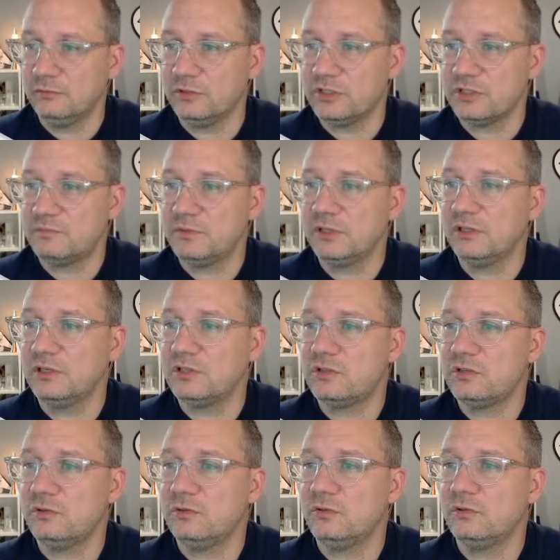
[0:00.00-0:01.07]
we'll just build it
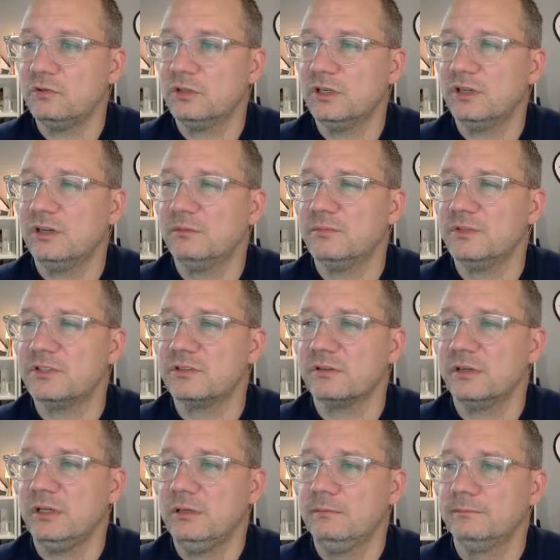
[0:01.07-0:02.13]
to
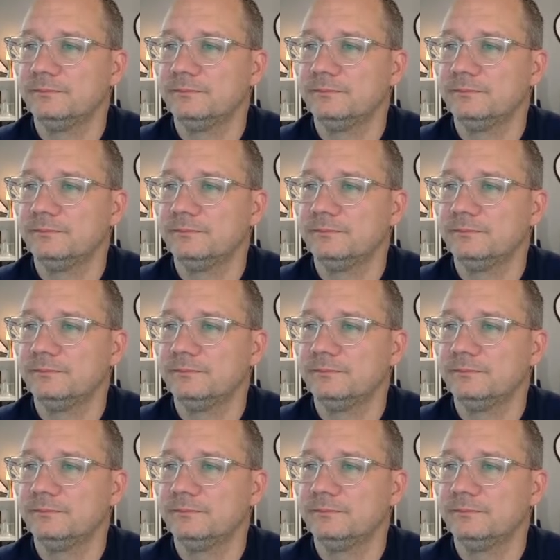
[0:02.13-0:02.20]
Missouri.